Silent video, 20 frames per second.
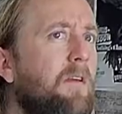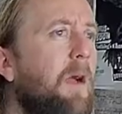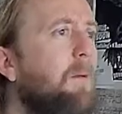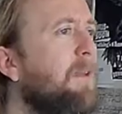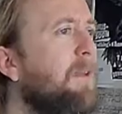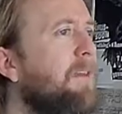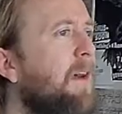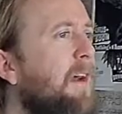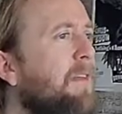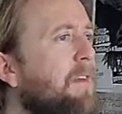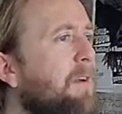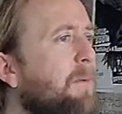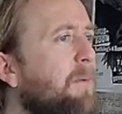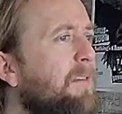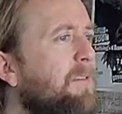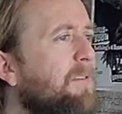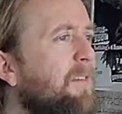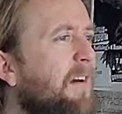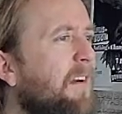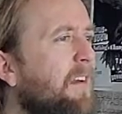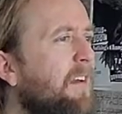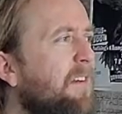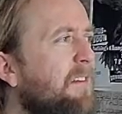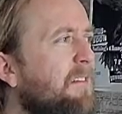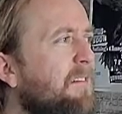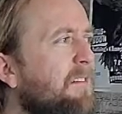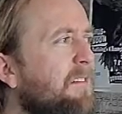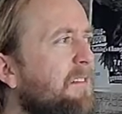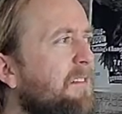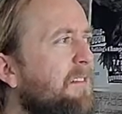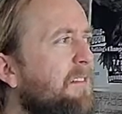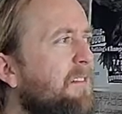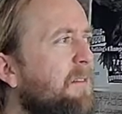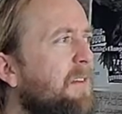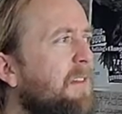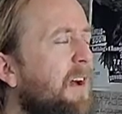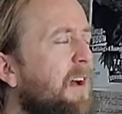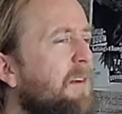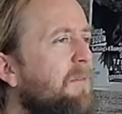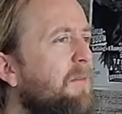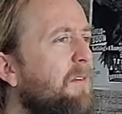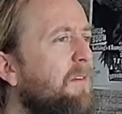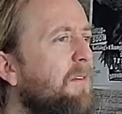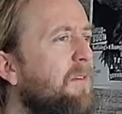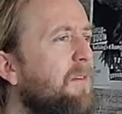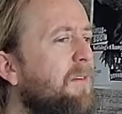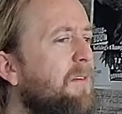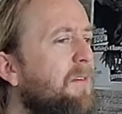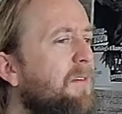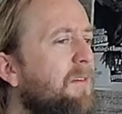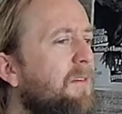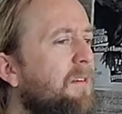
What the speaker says: Yeah, I think we started doing that with you.